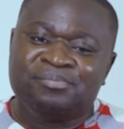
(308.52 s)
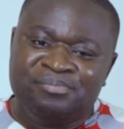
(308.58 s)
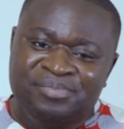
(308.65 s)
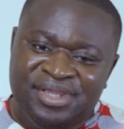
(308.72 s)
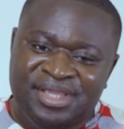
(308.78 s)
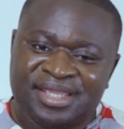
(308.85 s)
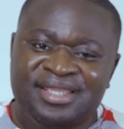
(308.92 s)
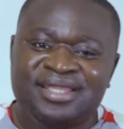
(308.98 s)

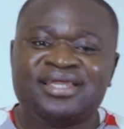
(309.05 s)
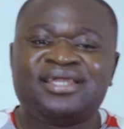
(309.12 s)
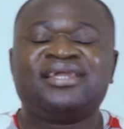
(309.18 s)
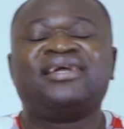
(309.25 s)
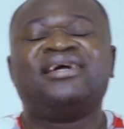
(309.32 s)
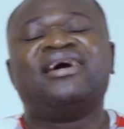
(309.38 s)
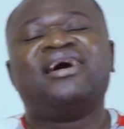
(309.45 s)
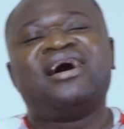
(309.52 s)
Be
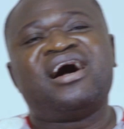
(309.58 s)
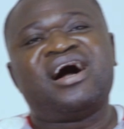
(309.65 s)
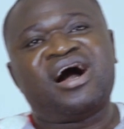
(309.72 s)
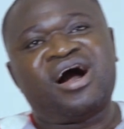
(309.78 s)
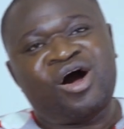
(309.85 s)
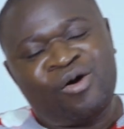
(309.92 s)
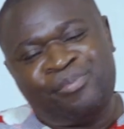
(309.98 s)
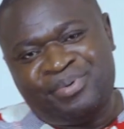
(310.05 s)

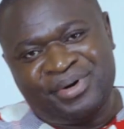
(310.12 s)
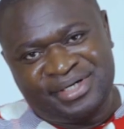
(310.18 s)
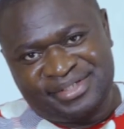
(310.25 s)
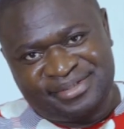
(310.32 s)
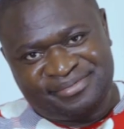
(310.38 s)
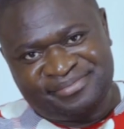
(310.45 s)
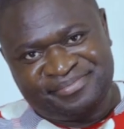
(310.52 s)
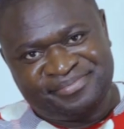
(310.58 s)
open,
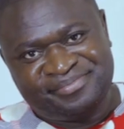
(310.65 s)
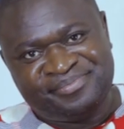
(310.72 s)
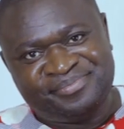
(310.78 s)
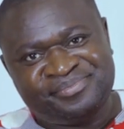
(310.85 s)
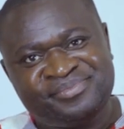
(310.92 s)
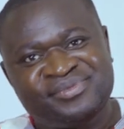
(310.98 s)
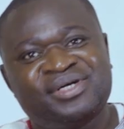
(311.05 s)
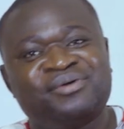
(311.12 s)

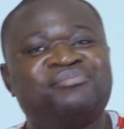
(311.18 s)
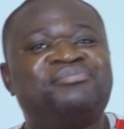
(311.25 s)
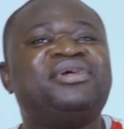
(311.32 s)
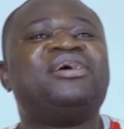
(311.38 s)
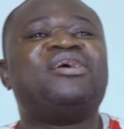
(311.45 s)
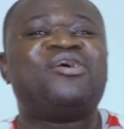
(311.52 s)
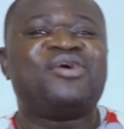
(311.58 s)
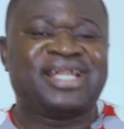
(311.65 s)

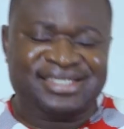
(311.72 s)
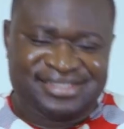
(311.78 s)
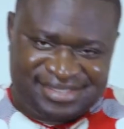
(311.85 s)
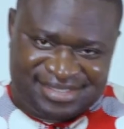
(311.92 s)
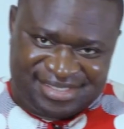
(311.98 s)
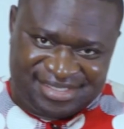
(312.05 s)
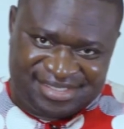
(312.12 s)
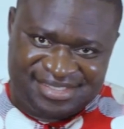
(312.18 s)
be
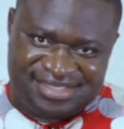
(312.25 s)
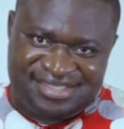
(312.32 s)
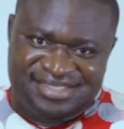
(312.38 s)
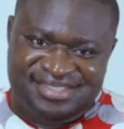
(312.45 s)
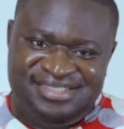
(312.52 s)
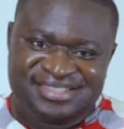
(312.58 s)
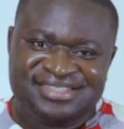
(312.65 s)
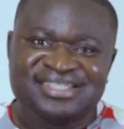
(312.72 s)
honest,
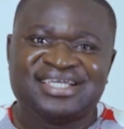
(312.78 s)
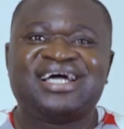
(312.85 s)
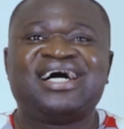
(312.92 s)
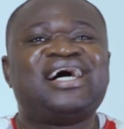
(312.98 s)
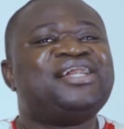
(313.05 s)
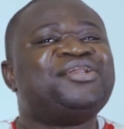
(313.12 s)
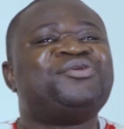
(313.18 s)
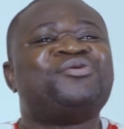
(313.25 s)

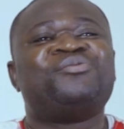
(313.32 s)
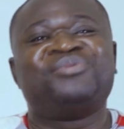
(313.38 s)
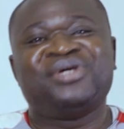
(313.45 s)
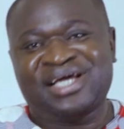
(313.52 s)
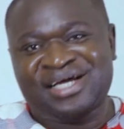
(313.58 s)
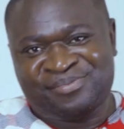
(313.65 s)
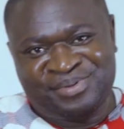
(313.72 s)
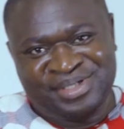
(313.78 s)
and you'll be
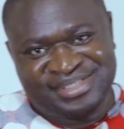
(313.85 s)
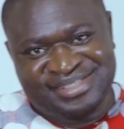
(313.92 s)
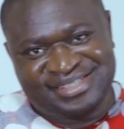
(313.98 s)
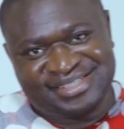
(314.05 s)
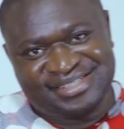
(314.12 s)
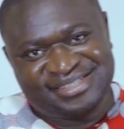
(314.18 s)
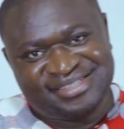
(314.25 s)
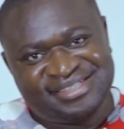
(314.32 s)
at
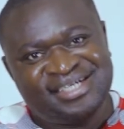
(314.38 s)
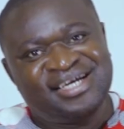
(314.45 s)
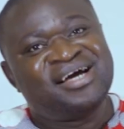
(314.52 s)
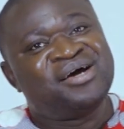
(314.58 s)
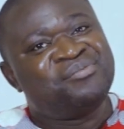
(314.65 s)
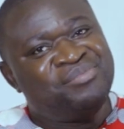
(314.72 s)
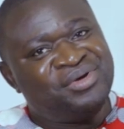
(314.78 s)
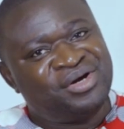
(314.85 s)
peace.
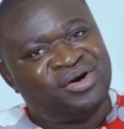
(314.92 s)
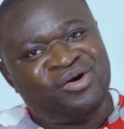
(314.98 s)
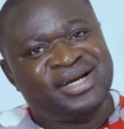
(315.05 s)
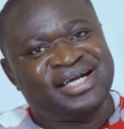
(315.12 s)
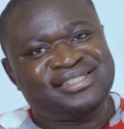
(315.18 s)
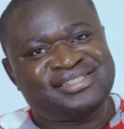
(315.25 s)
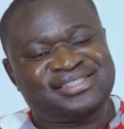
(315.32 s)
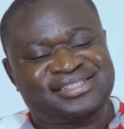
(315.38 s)
Be
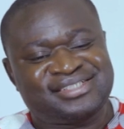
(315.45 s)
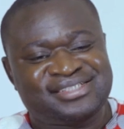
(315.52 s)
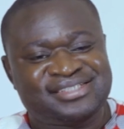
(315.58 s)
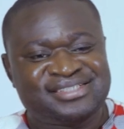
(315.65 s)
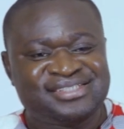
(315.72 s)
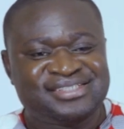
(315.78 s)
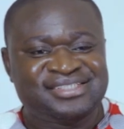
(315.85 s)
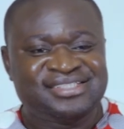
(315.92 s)
honest,
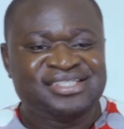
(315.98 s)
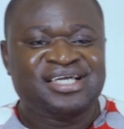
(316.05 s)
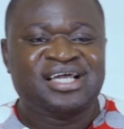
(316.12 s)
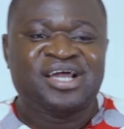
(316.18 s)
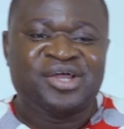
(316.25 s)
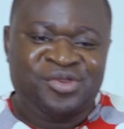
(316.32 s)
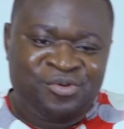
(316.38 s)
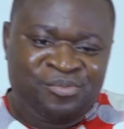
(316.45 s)

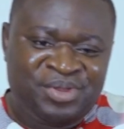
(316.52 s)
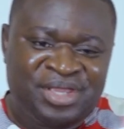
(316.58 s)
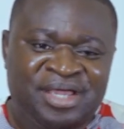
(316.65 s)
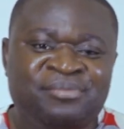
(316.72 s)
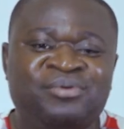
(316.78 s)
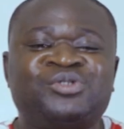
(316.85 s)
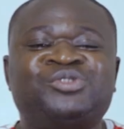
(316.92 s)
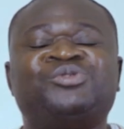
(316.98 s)
you'll be
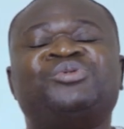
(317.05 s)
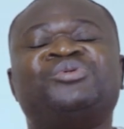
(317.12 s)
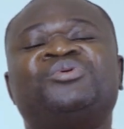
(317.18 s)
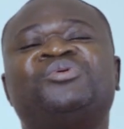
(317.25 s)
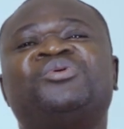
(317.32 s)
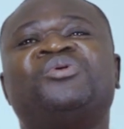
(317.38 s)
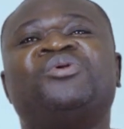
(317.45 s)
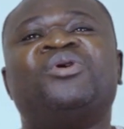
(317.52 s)
able to
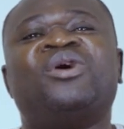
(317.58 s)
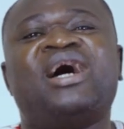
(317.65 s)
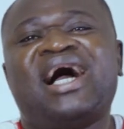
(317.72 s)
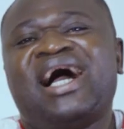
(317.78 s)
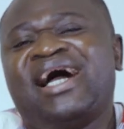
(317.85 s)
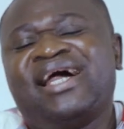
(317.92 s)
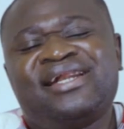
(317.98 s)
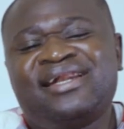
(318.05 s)

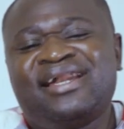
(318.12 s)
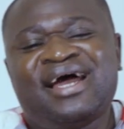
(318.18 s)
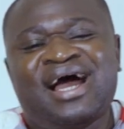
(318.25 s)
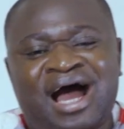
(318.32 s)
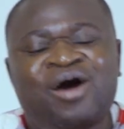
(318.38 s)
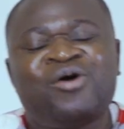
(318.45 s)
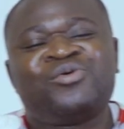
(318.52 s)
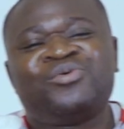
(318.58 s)
and
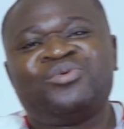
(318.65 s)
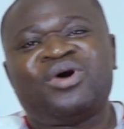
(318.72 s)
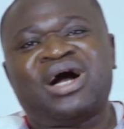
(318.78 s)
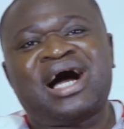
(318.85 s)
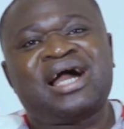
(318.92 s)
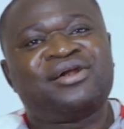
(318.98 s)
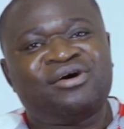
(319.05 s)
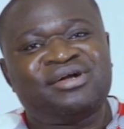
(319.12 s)
how do
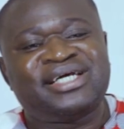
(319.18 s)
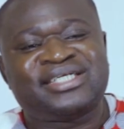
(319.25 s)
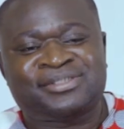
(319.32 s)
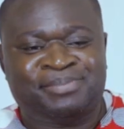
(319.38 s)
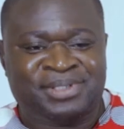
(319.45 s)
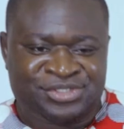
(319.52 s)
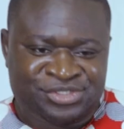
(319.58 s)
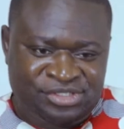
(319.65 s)
an honest
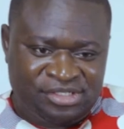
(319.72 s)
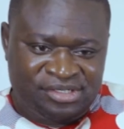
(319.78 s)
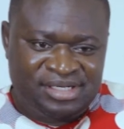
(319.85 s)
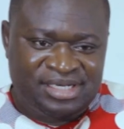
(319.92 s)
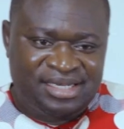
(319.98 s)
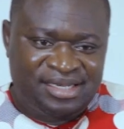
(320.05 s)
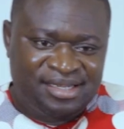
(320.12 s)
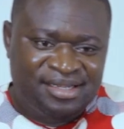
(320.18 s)
person,
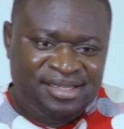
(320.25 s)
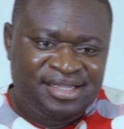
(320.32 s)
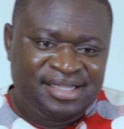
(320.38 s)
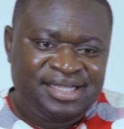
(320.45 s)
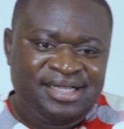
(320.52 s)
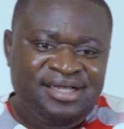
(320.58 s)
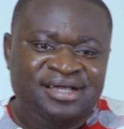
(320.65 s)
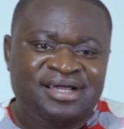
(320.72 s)

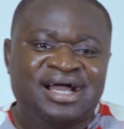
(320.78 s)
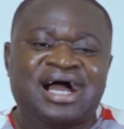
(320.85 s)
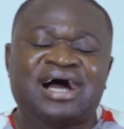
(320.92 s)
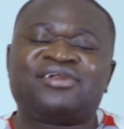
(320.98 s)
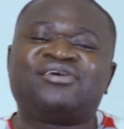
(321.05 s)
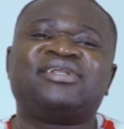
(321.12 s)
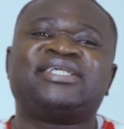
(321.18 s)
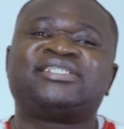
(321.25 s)

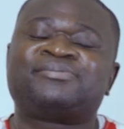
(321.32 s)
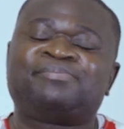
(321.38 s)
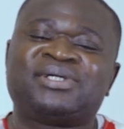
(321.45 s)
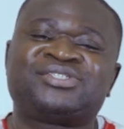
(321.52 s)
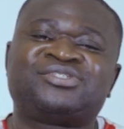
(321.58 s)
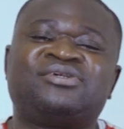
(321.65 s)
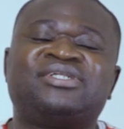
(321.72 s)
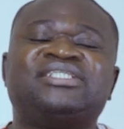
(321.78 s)
an honest
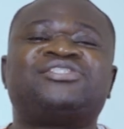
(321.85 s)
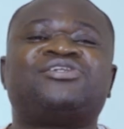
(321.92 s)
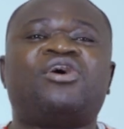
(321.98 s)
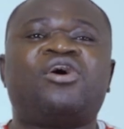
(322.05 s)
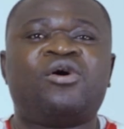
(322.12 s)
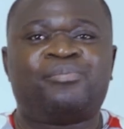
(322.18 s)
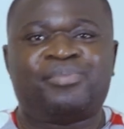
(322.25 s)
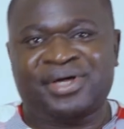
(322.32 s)
person is
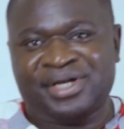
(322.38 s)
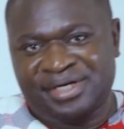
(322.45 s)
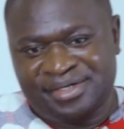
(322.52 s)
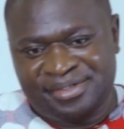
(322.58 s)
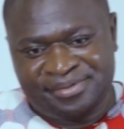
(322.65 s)
open